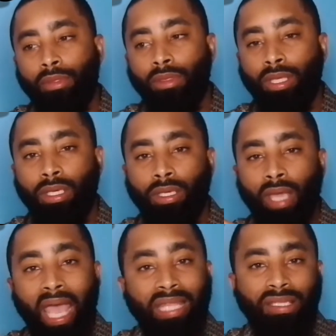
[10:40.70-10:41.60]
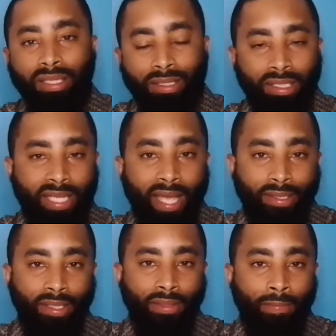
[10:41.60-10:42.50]
the incense
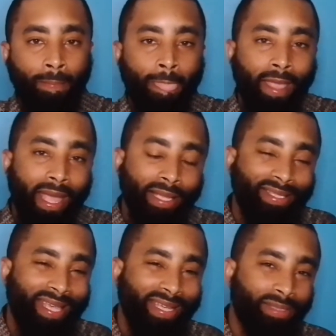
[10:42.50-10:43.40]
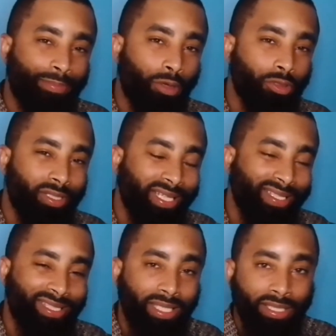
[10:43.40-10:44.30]
satin and it takes Bols
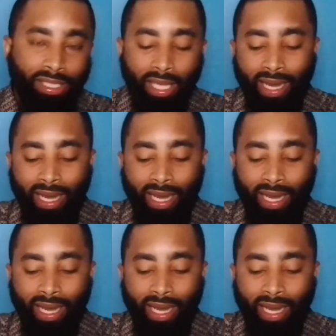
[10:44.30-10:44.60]
d'Encens,